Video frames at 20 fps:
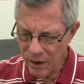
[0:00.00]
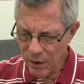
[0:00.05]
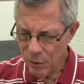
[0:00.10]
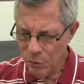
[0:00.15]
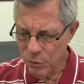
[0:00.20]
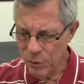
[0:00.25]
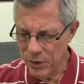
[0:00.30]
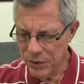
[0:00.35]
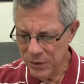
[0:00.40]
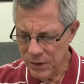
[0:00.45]

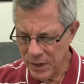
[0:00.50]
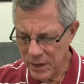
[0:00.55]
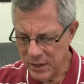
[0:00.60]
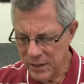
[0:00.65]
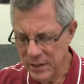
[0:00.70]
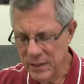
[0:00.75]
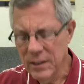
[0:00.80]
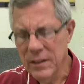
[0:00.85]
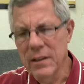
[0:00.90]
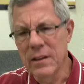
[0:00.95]
When the,
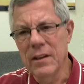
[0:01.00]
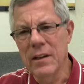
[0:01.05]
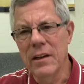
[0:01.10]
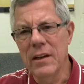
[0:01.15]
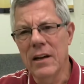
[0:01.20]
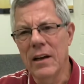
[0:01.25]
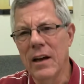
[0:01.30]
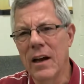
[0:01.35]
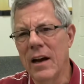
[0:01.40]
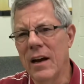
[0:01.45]

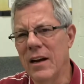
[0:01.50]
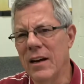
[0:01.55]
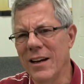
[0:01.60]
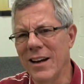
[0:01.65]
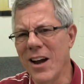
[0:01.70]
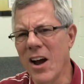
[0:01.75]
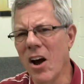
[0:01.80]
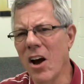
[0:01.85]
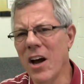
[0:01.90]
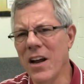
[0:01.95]
uh,
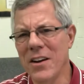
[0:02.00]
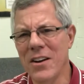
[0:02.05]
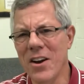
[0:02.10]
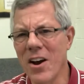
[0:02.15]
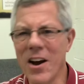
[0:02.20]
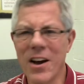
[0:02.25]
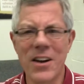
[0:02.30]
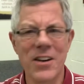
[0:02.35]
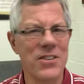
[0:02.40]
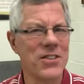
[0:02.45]
God,
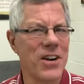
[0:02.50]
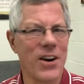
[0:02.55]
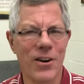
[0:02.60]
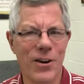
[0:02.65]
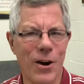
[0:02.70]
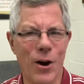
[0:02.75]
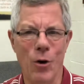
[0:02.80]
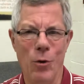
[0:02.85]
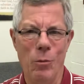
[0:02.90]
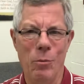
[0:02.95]
God is our
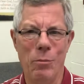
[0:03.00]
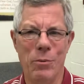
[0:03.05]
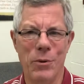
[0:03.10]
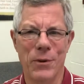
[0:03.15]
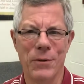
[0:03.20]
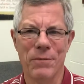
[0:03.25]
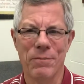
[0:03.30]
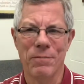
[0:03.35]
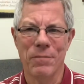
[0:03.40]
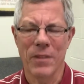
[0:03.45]
hope
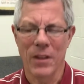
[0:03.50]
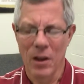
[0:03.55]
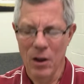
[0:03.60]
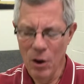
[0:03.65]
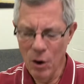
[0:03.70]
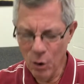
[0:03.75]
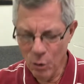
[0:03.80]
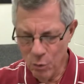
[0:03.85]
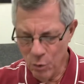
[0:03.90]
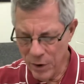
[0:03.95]

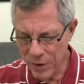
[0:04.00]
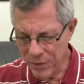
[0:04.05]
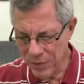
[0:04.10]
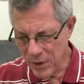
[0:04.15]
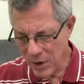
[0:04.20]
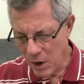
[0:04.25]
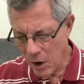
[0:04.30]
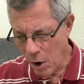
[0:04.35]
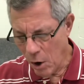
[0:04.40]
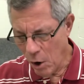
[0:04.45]
when
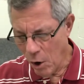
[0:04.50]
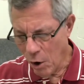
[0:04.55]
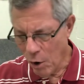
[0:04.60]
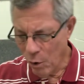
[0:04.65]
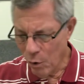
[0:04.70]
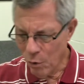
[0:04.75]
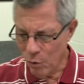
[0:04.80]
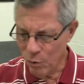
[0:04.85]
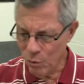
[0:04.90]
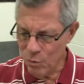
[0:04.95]
the
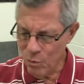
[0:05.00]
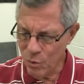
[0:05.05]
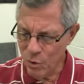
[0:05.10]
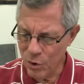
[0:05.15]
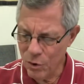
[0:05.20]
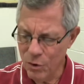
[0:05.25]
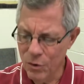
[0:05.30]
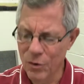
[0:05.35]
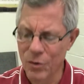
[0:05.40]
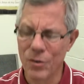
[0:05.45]
whole
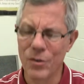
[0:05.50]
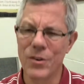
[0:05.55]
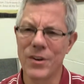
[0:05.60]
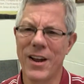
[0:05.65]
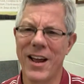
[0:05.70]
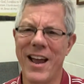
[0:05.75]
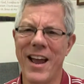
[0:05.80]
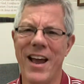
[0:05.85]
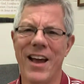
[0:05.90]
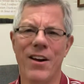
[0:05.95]
world
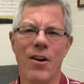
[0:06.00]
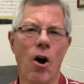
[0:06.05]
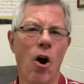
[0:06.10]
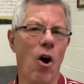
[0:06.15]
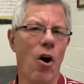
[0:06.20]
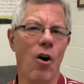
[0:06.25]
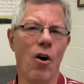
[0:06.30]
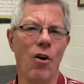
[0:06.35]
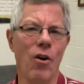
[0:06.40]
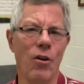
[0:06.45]
and
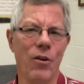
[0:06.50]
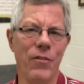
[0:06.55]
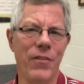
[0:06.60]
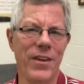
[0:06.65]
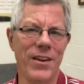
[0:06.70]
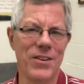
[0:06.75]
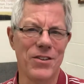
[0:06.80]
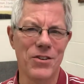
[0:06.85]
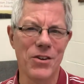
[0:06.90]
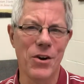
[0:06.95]
all
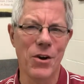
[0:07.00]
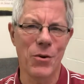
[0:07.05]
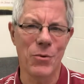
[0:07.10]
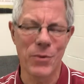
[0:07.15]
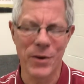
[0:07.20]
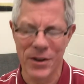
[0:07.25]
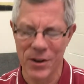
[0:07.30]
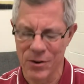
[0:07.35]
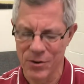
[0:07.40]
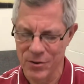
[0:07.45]
that's
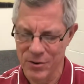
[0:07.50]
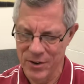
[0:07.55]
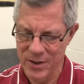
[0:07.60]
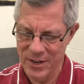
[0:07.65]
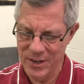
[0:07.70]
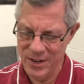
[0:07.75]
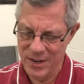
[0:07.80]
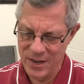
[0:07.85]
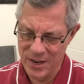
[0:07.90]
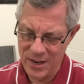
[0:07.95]
going
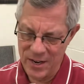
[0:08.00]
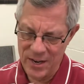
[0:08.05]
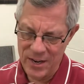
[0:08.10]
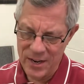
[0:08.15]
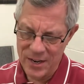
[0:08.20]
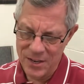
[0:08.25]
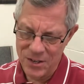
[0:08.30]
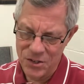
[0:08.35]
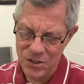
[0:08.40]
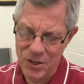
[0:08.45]
on
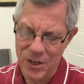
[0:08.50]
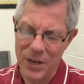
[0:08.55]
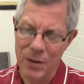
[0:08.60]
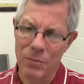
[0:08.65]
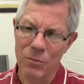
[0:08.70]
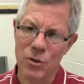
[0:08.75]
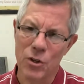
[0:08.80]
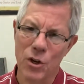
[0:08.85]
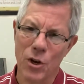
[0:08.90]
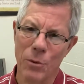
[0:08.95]

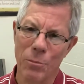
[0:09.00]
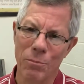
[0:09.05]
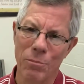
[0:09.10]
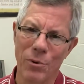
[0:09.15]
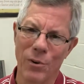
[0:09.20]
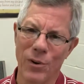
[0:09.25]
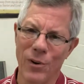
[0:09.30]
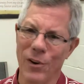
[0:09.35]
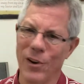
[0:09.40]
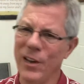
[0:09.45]
seems
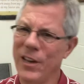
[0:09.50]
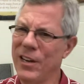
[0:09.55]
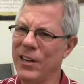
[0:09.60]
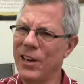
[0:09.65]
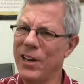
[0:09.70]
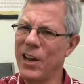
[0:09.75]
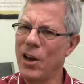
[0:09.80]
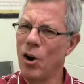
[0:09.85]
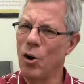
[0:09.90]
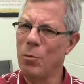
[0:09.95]

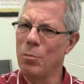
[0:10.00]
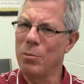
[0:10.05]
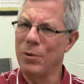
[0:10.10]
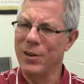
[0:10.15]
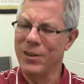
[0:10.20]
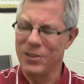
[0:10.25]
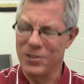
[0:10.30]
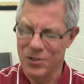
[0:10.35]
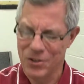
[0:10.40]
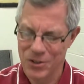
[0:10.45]
completely
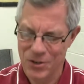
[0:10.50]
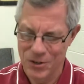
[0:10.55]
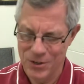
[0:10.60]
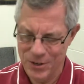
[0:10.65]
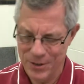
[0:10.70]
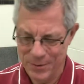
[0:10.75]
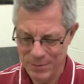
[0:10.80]
hopeless,